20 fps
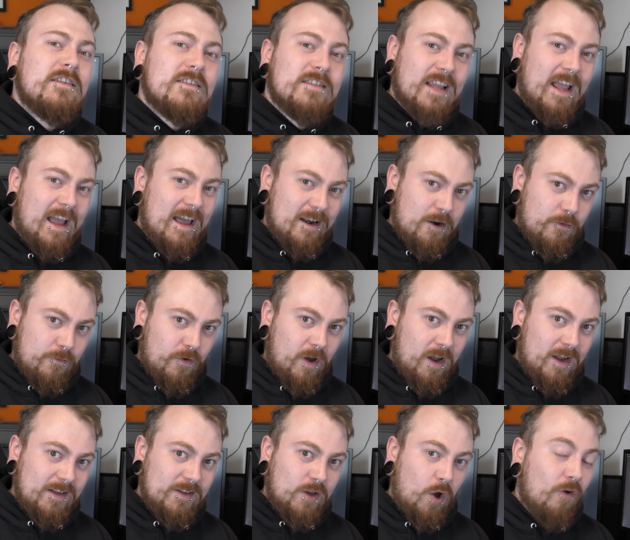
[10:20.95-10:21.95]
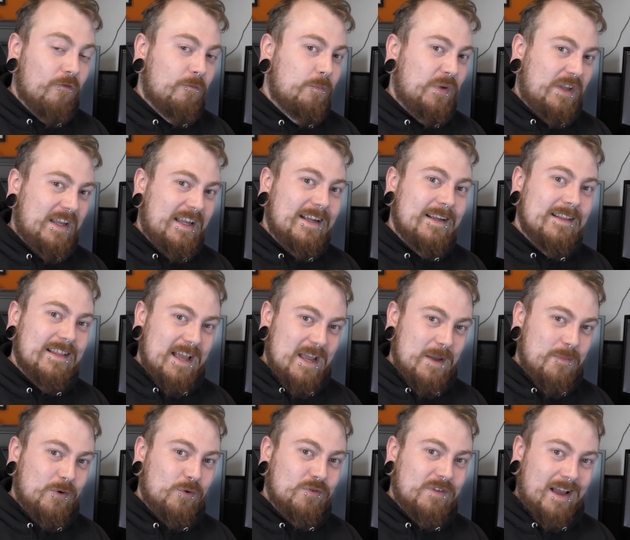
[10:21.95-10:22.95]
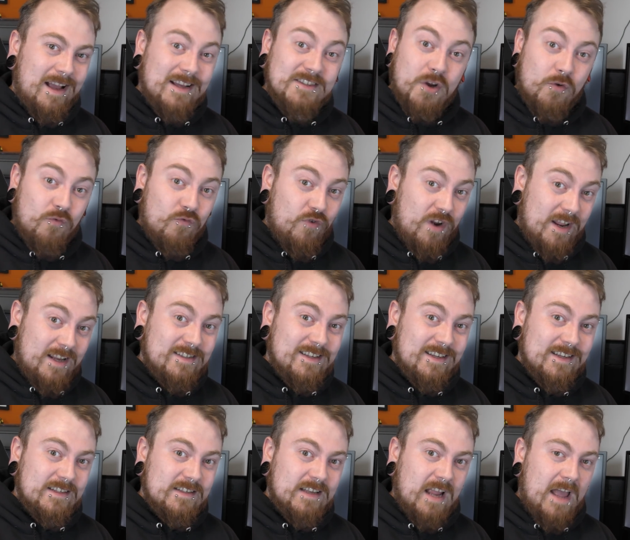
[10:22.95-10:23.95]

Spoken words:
terrified of being labelled as a racist,